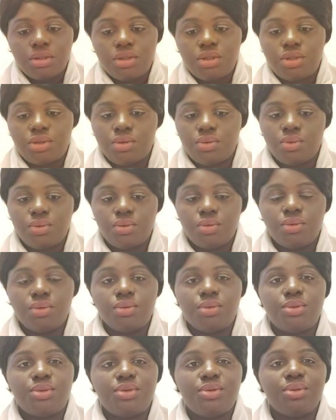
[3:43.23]

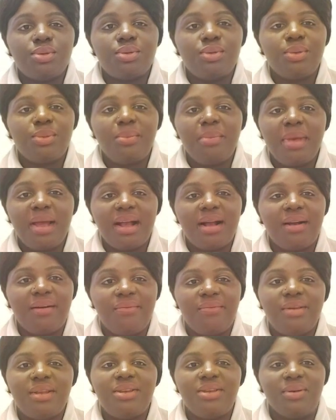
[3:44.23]
to to make
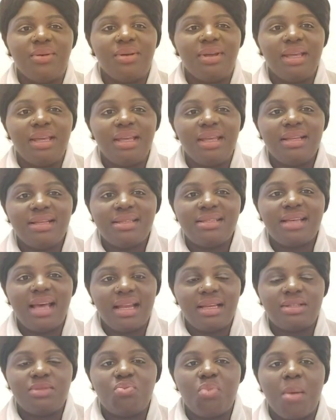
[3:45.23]
a video
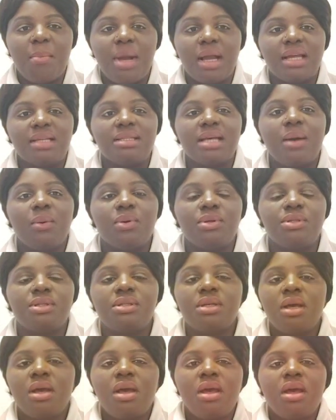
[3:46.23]
inside the supermarket i
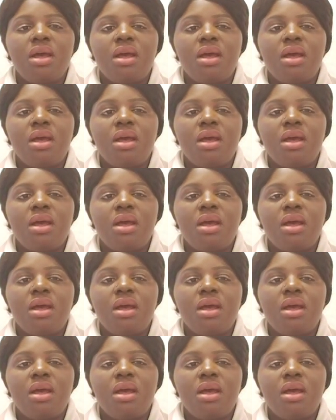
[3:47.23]
was